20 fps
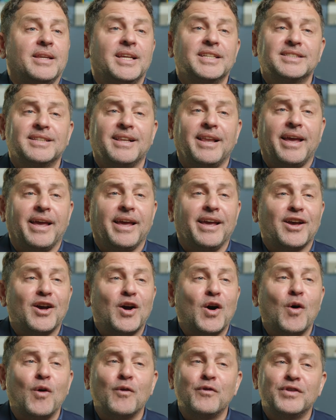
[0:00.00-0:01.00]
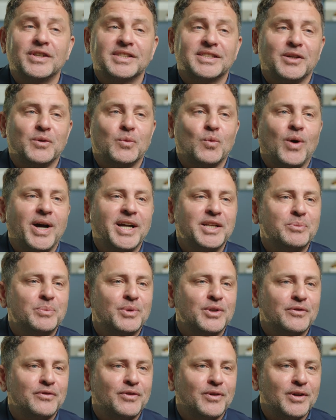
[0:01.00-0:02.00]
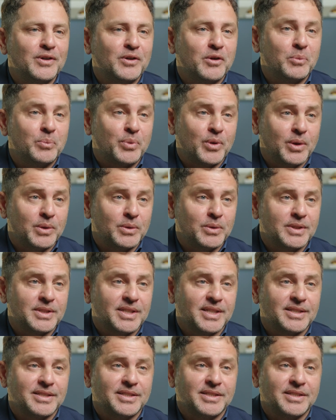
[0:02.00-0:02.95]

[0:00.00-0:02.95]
Nestlé offers a wide portfolio of products and